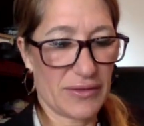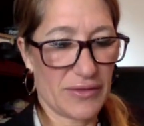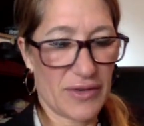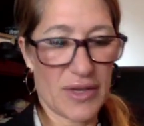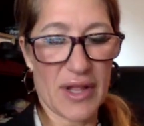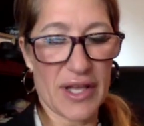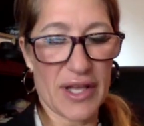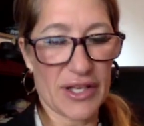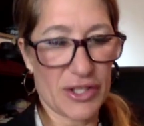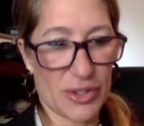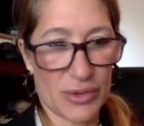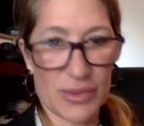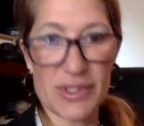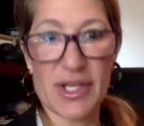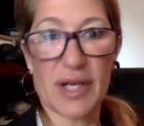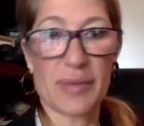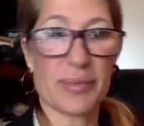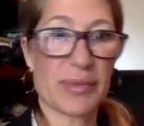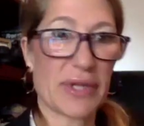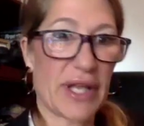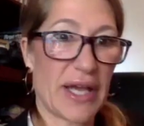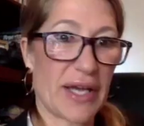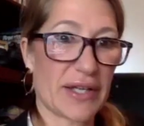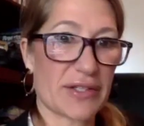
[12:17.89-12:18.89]
like you said,
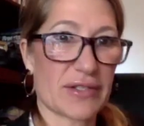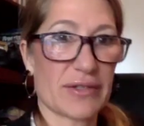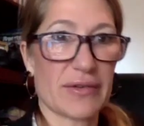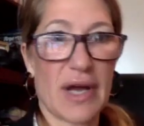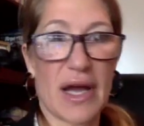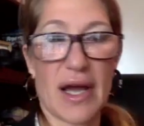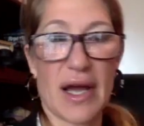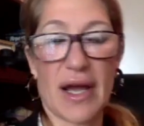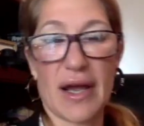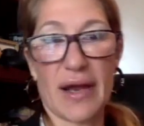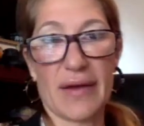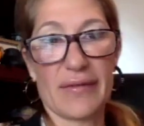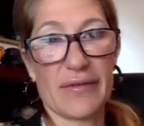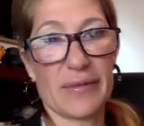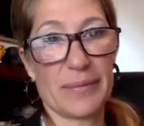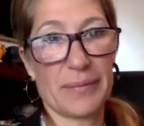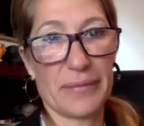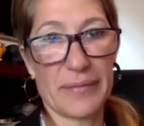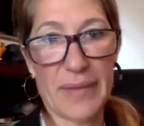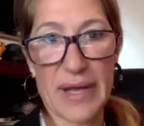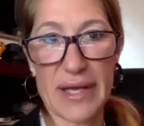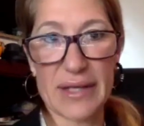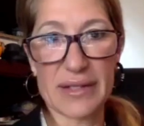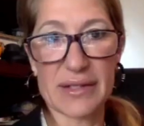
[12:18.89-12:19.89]
plant derived,
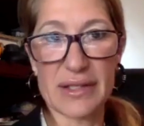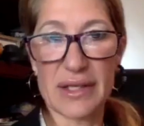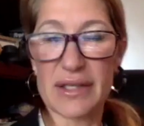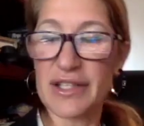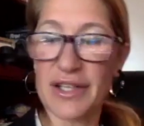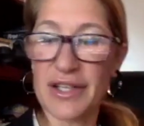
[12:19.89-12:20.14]
made,